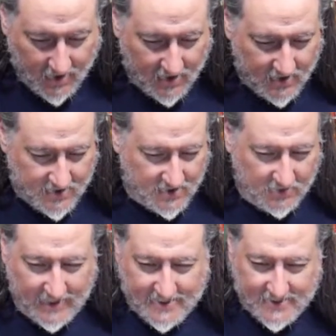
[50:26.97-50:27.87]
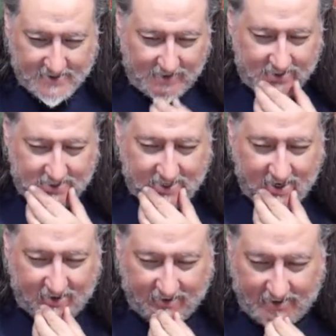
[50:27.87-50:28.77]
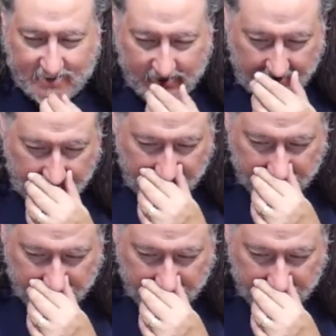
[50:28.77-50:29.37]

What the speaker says: So let's take a look here.